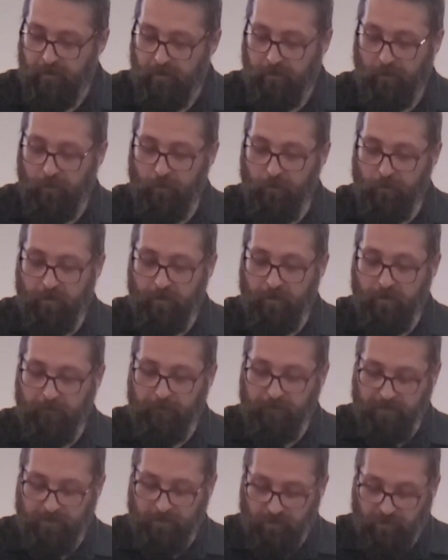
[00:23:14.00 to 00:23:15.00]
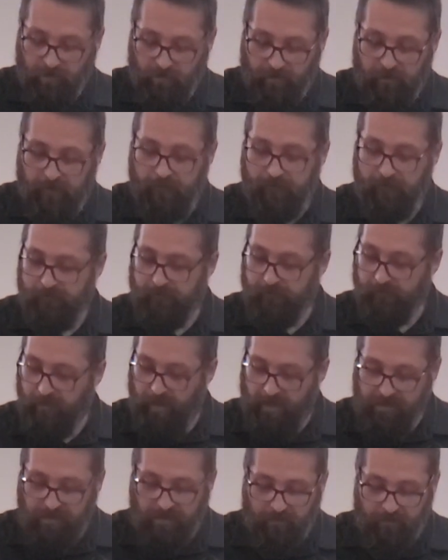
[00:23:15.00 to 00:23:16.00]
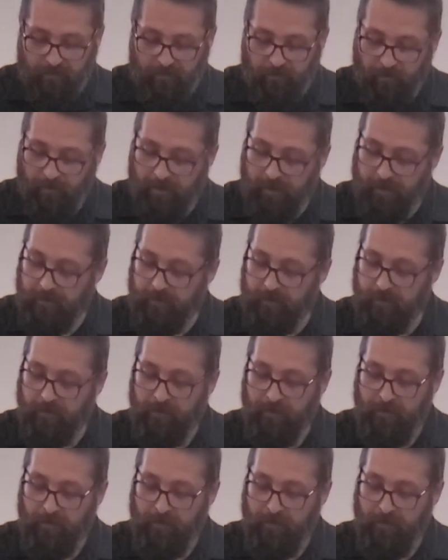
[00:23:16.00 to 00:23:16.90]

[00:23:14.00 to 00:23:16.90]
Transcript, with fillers: Luke, a physician, classically trained,